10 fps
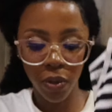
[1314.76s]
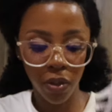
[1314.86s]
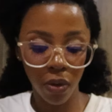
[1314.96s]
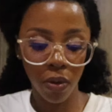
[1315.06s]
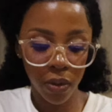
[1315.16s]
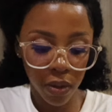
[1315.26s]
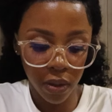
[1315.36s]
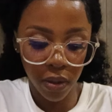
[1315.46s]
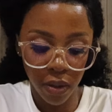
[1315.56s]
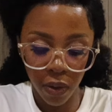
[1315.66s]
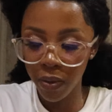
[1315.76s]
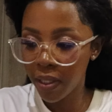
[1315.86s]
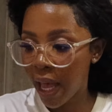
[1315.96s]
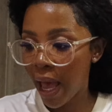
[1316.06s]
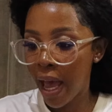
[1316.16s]
which is also so
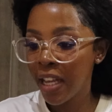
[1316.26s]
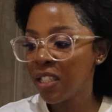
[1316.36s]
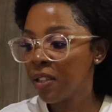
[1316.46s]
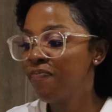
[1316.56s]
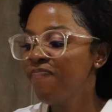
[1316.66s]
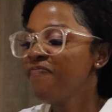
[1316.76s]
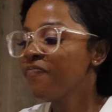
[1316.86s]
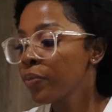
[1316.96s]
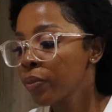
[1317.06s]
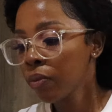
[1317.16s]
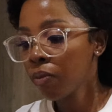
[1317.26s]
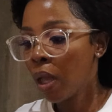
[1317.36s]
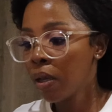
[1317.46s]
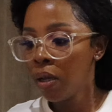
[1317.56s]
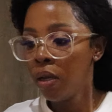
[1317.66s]
sass.
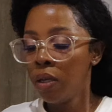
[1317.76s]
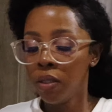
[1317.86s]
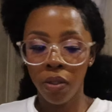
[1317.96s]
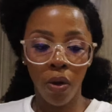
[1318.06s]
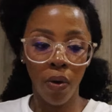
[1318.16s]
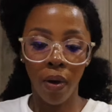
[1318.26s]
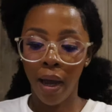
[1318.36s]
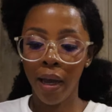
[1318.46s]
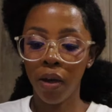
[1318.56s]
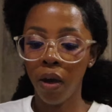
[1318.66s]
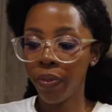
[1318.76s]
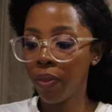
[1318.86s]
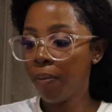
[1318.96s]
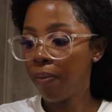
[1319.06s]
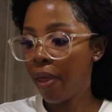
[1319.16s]
So I got them